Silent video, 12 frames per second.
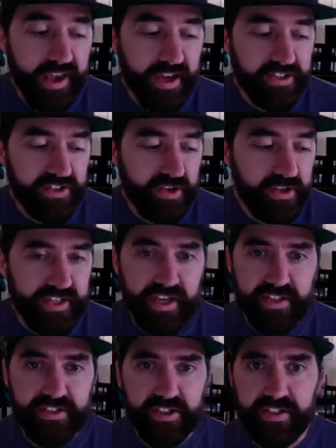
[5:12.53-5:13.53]
And so it's
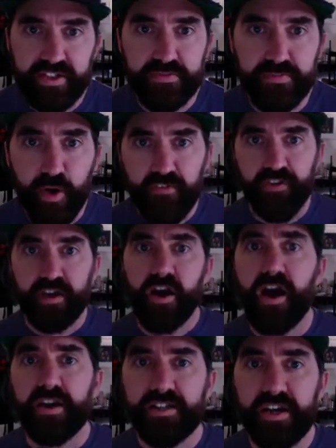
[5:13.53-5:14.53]
like just this perfect
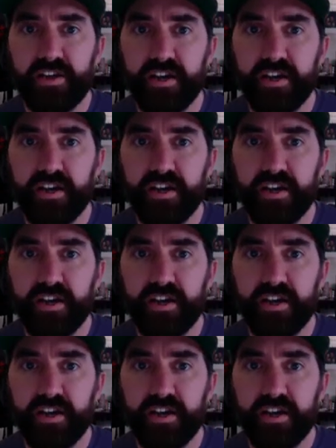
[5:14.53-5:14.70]
cocktail.